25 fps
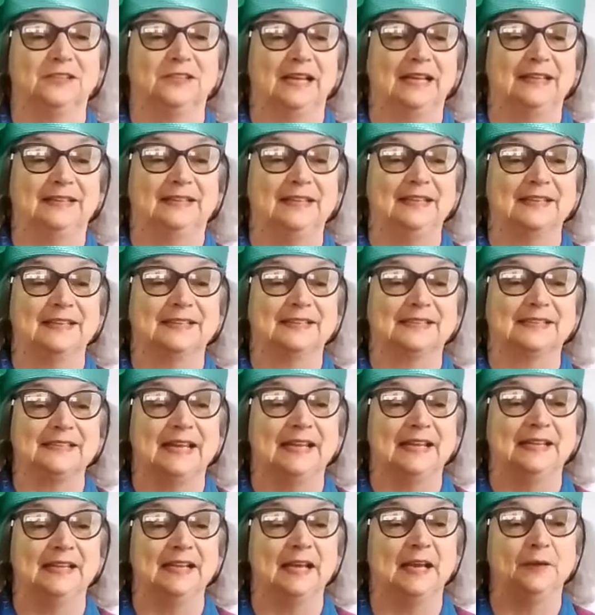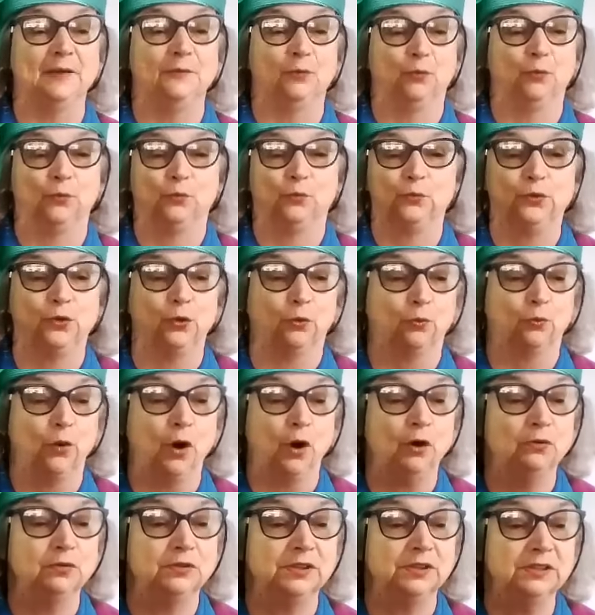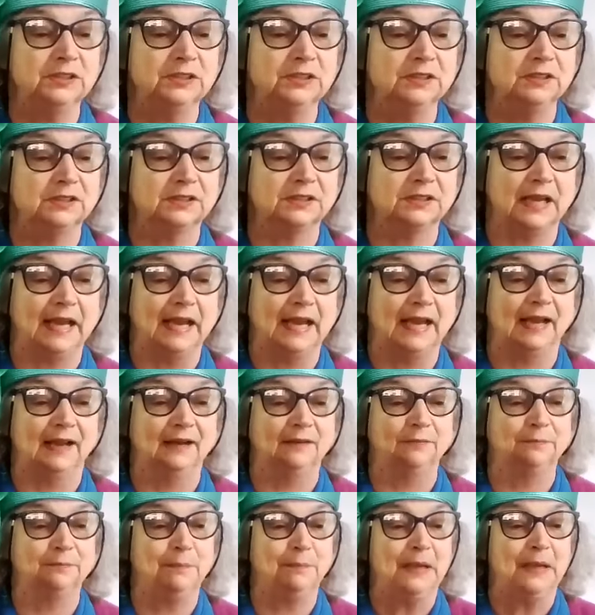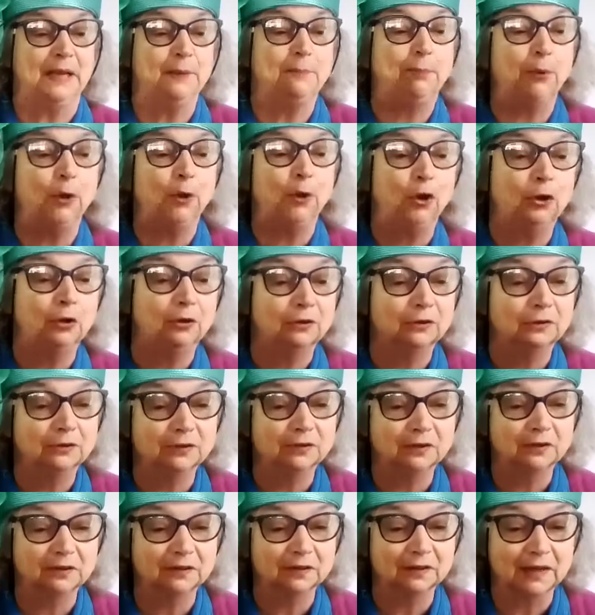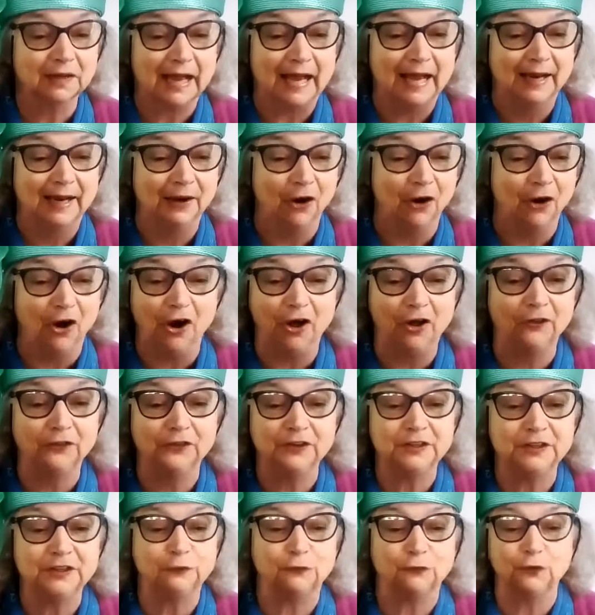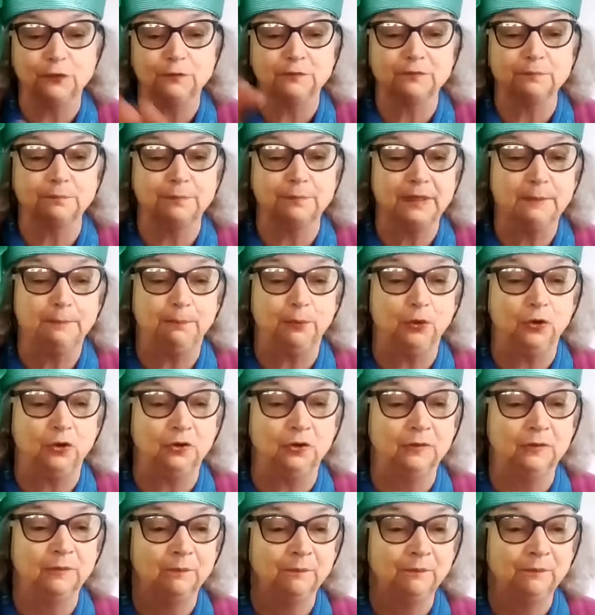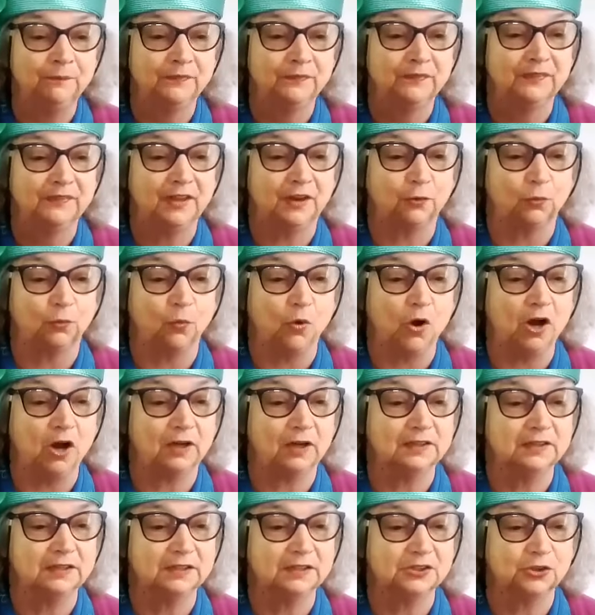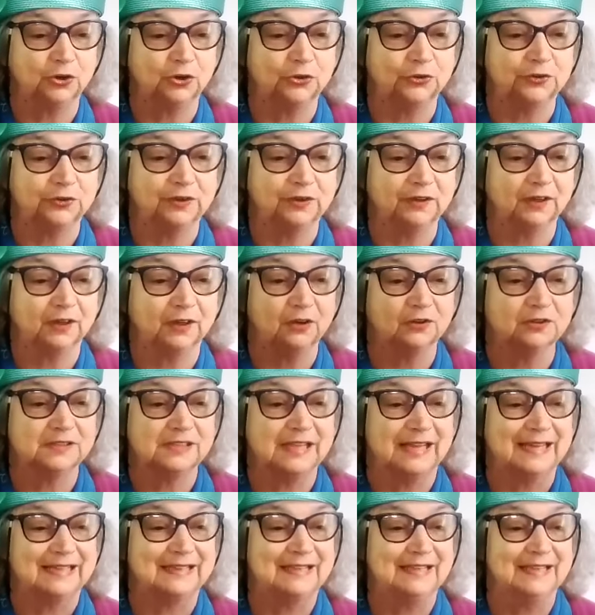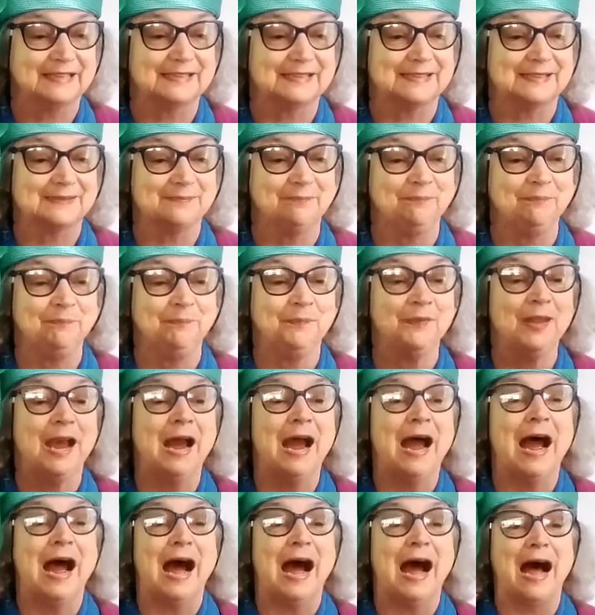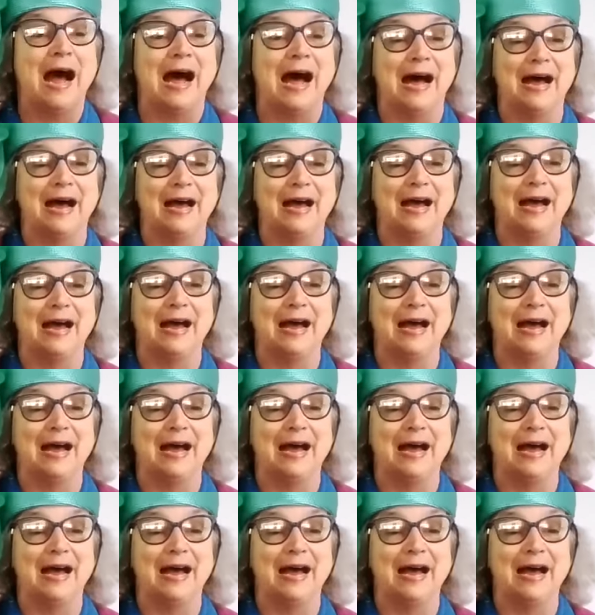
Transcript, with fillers: like this and, and the roses and people and all the different people that are walking this earth. It goes like this I